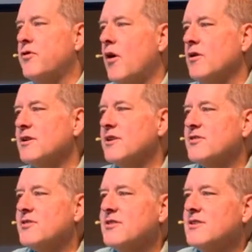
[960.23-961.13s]
his
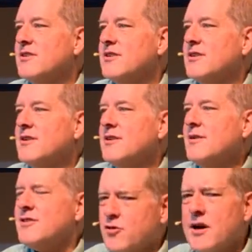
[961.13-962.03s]
fallenness?
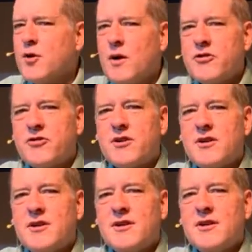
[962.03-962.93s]
That's a great question